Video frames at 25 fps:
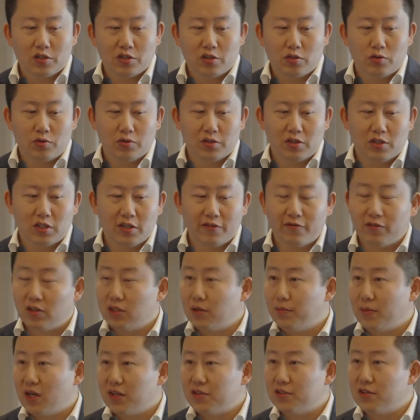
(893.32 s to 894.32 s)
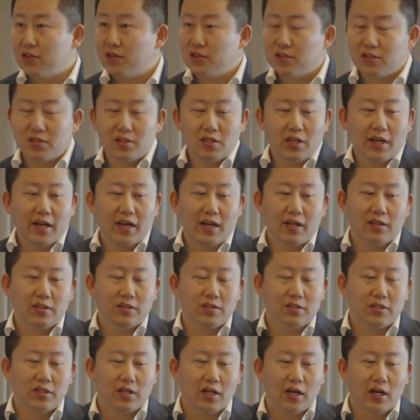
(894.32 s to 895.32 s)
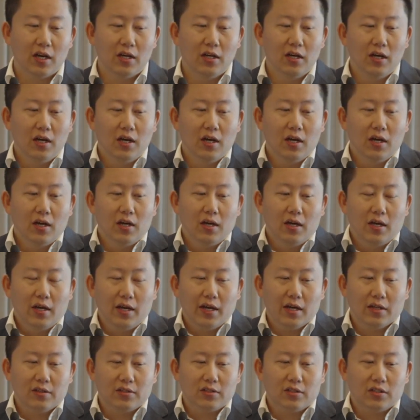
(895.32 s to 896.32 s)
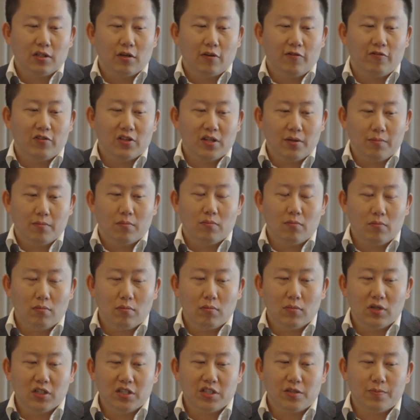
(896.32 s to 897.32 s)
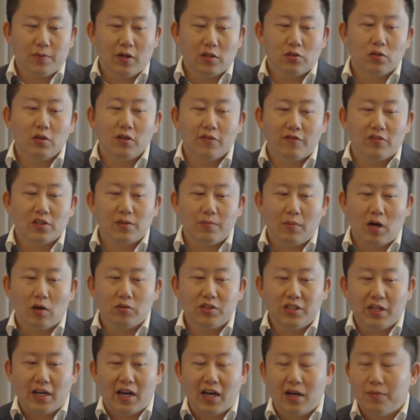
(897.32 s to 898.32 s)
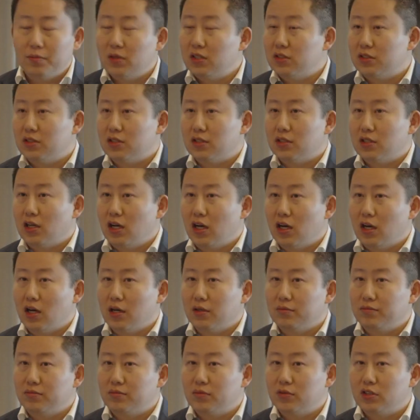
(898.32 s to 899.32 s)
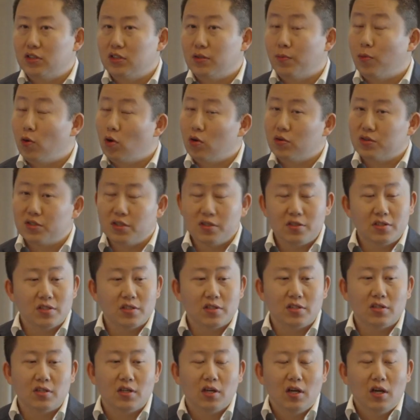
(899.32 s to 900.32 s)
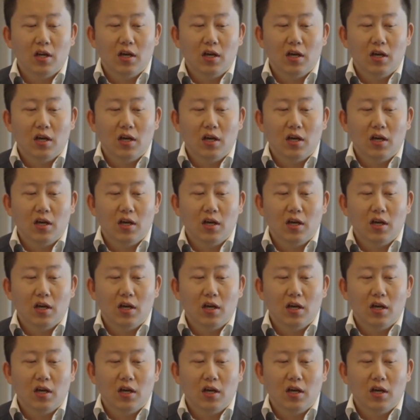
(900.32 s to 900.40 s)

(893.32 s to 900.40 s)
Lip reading: to the different methods. And for the especially for the multi-element deposits,